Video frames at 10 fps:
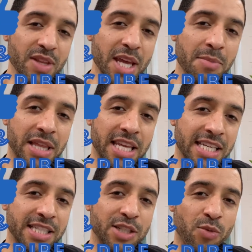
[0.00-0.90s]
But
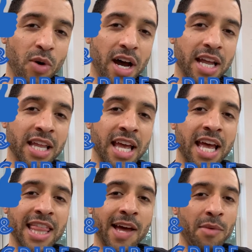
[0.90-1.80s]
this is one
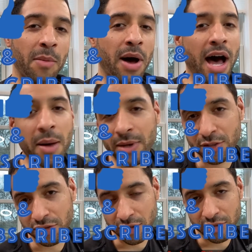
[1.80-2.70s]
that my mom
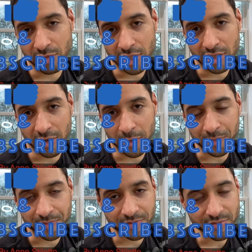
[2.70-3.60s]
introduced me to,
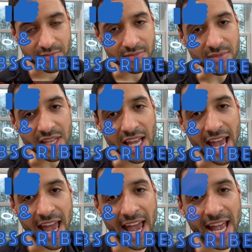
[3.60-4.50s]

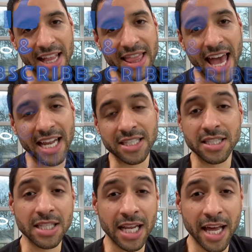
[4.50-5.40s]
and that is a
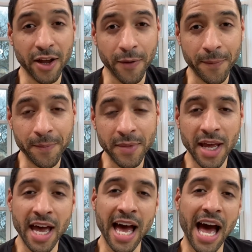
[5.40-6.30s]
stiletto.
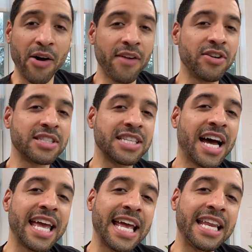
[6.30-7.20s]
However, it's not
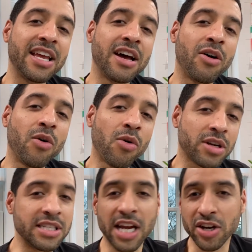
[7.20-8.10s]
any
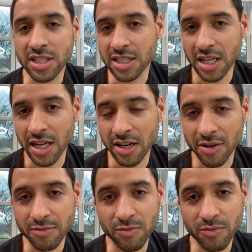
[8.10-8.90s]
ordinary stiletto.